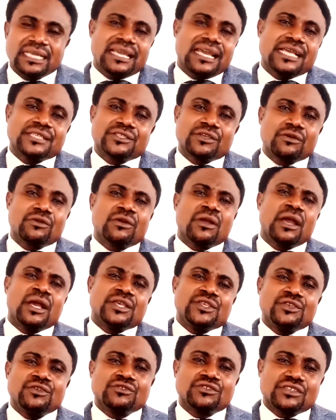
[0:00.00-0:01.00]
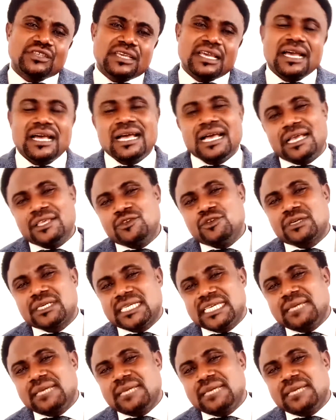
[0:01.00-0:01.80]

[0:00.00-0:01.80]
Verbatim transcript: And so you uh, you